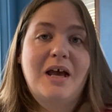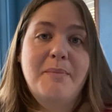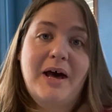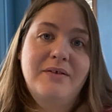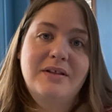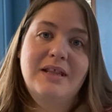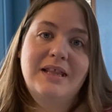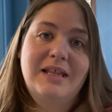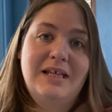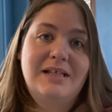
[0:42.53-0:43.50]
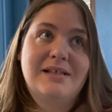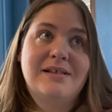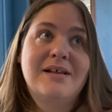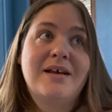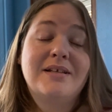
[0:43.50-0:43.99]
about
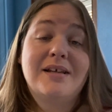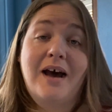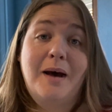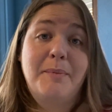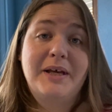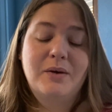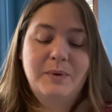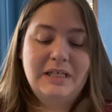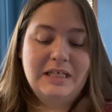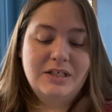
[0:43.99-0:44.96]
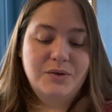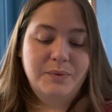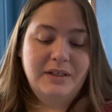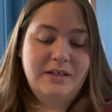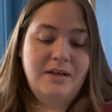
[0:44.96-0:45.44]
this topic, we need to
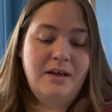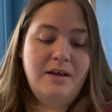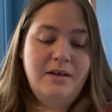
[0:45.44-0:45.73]
really